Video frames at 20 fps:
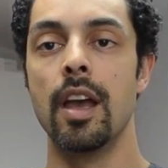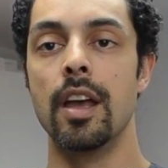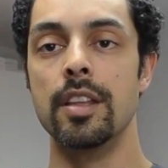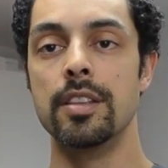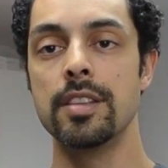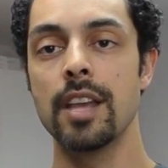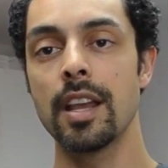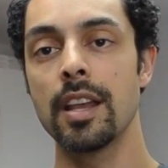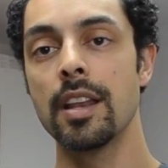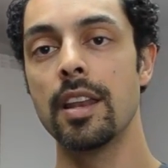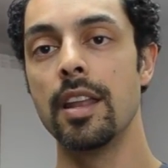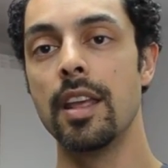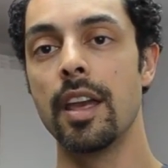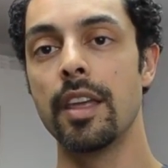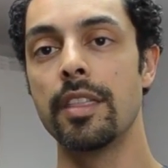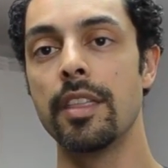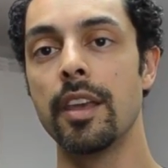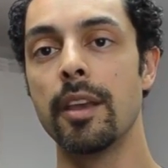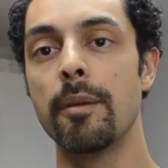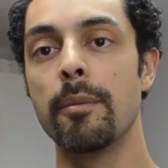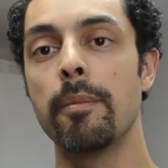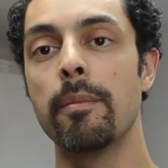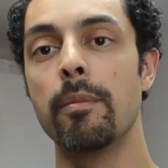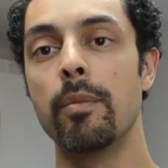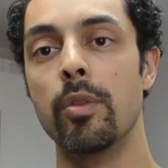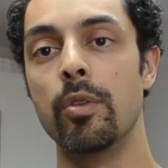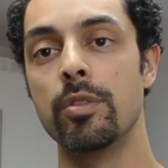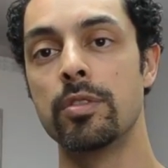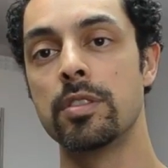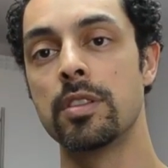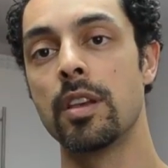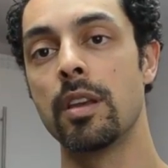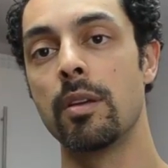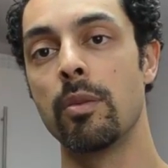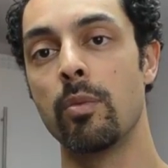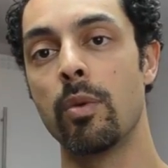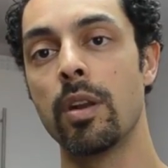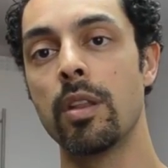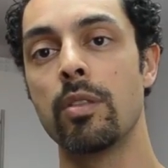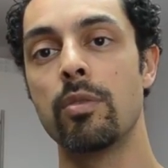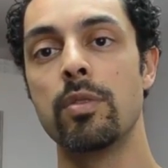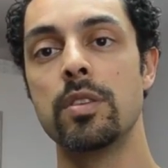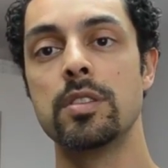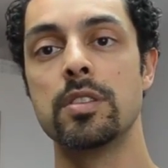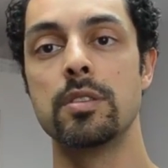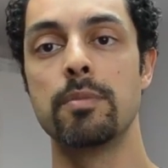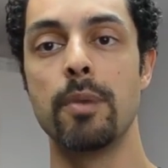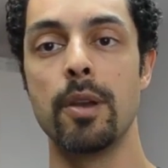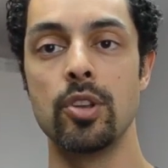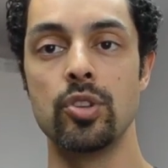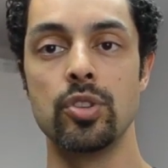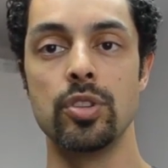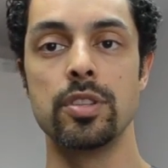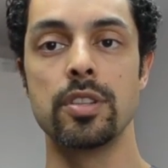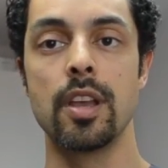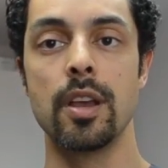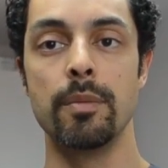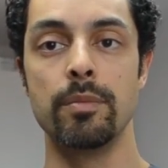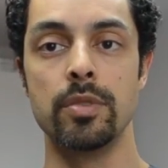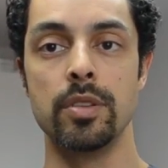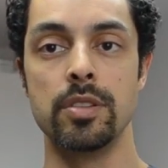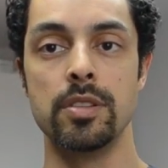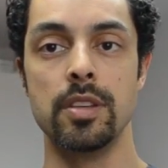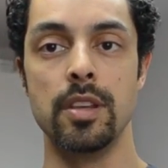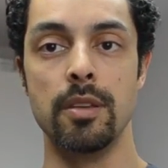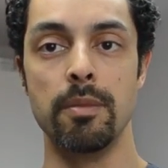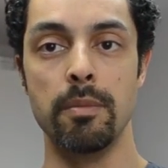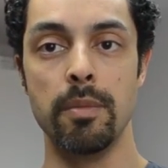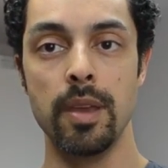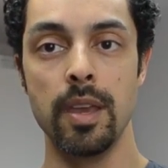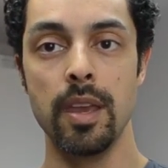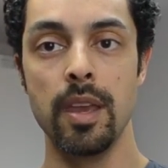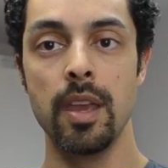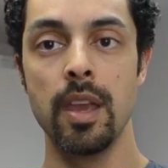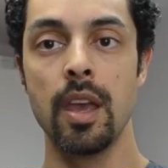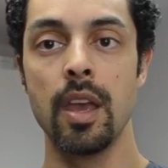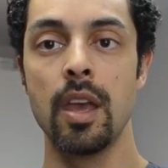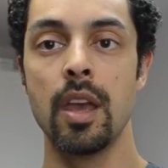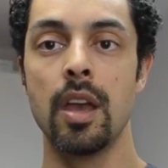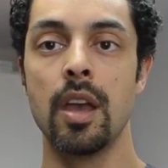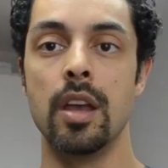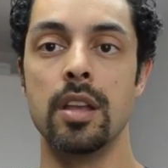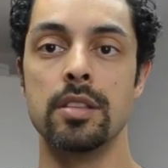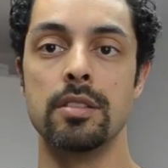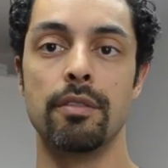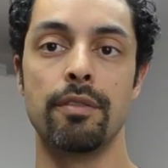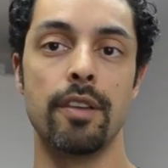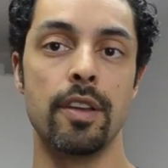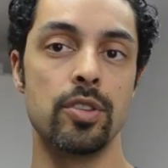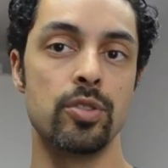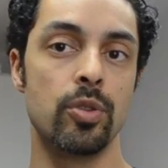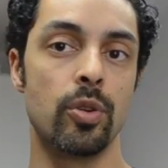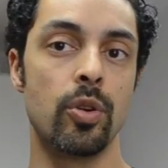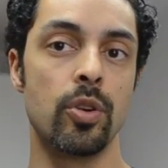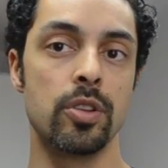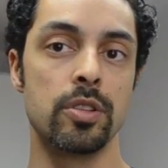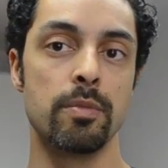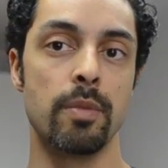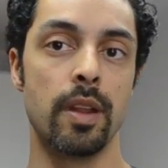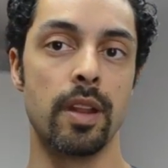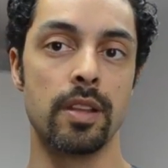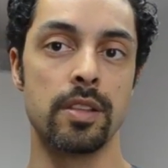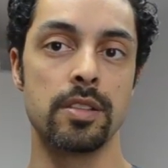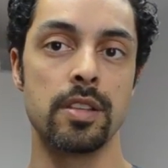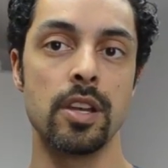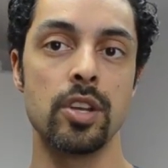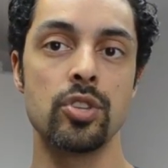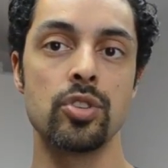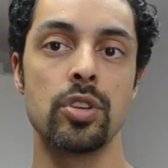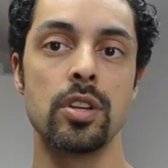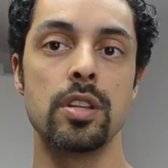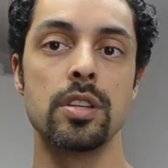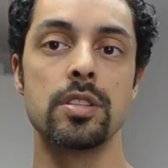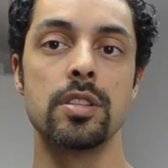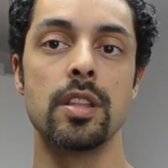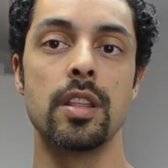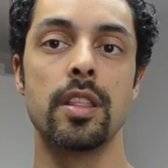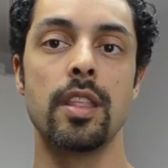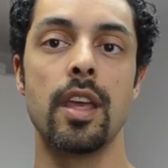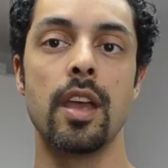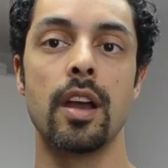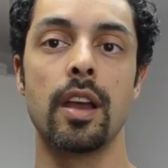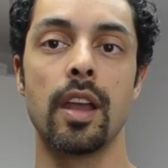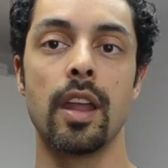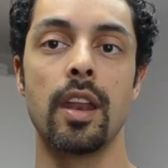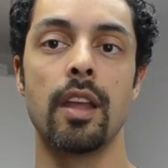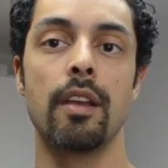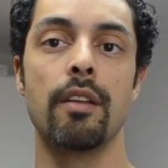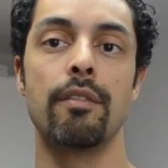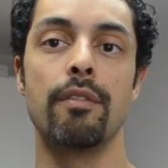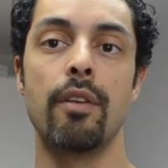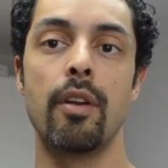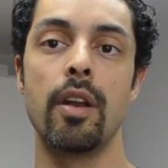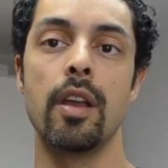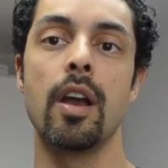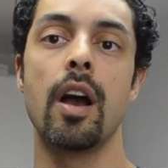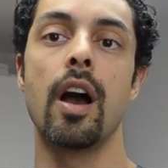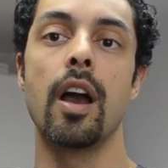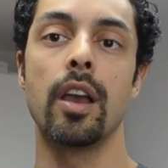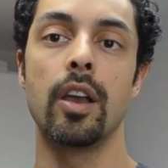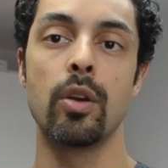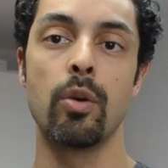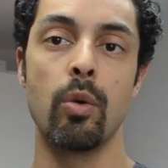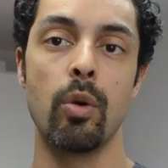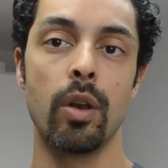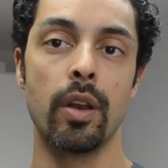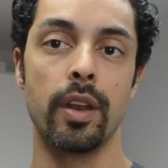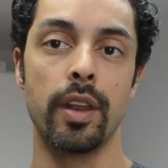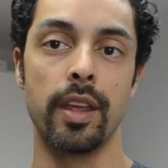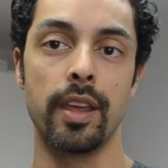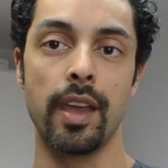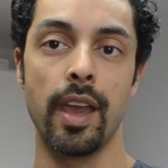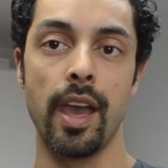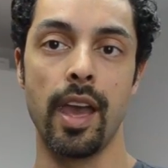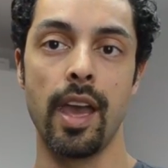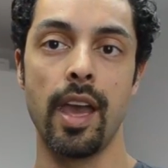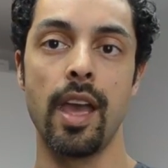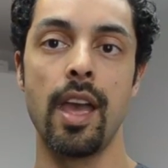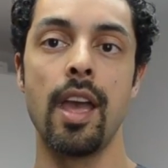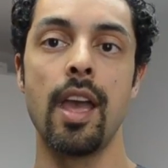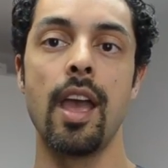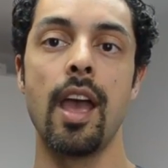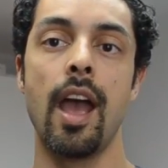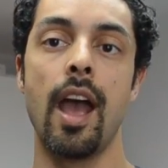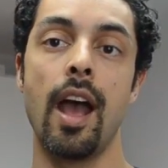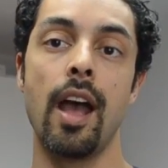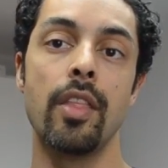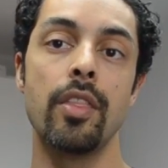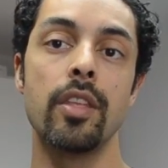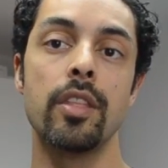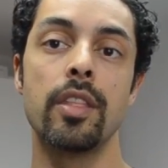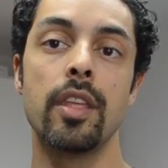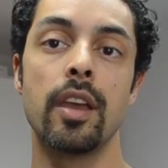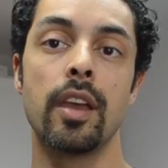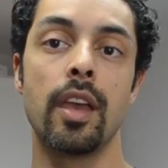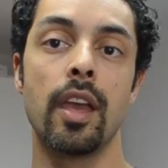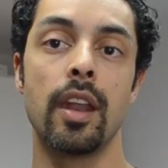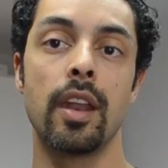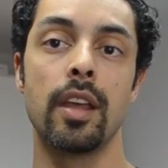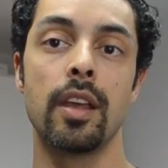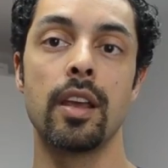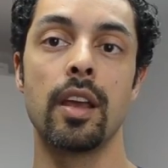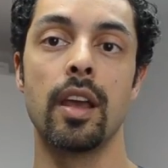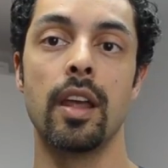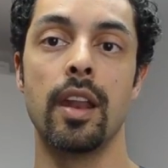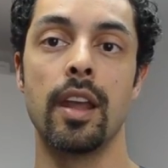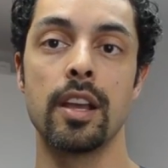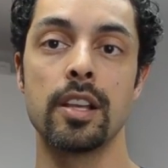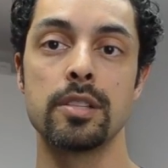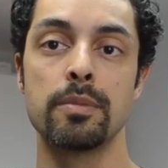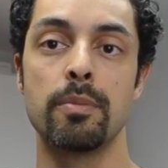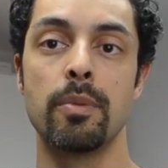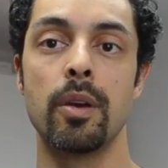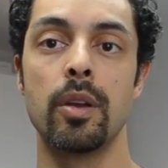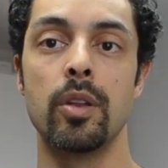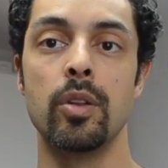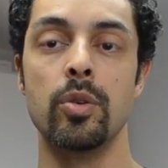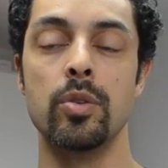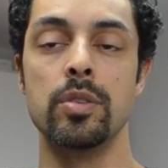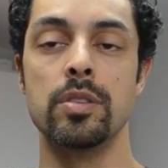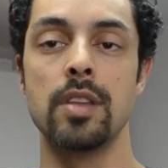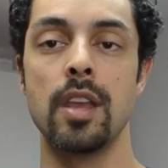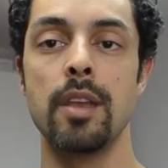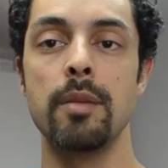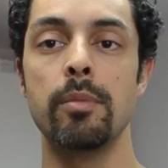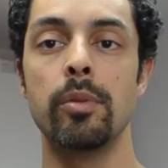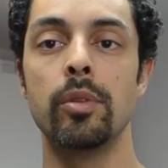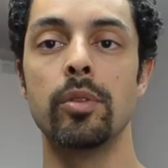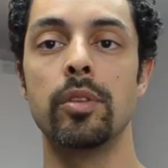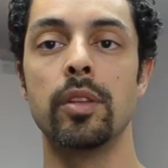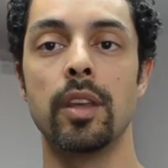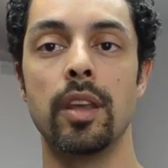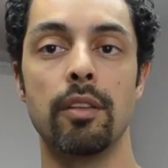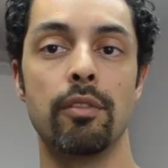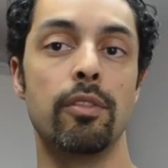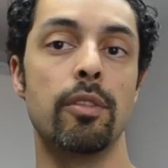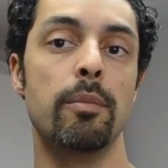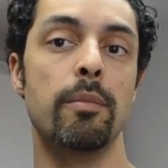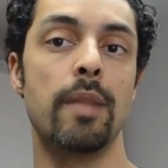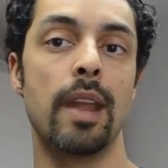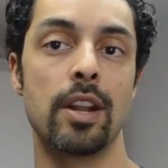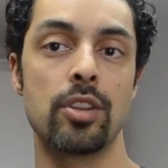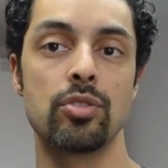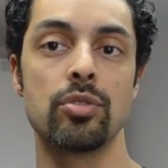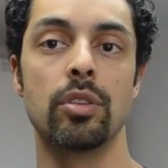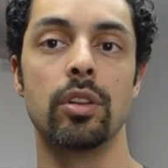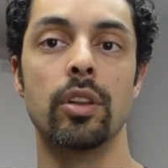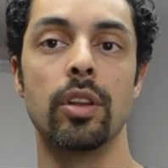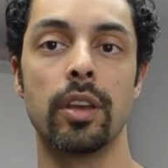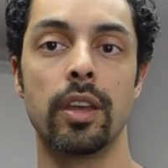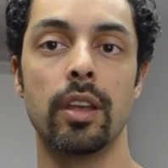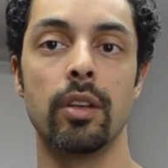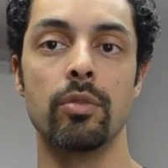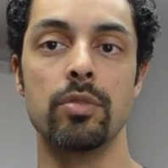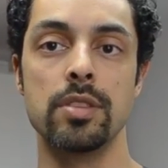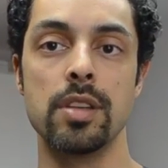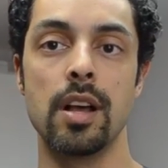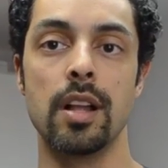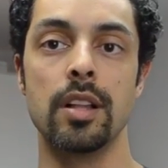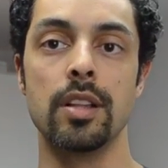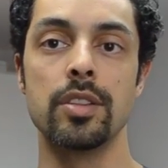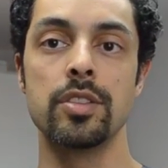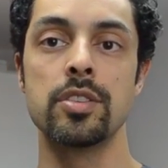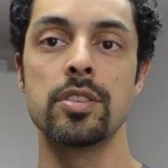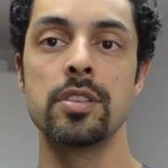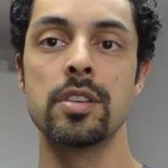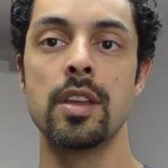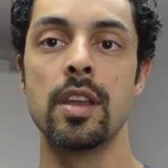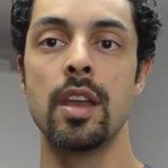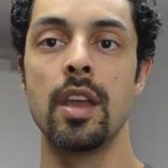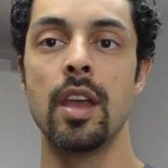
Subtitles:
Secondly, I think one of the reasons patients come to see me as a facial cosmetic surgeon is that they are getting a very high quality care and that they're getting an expert who is able to give them natural looking results.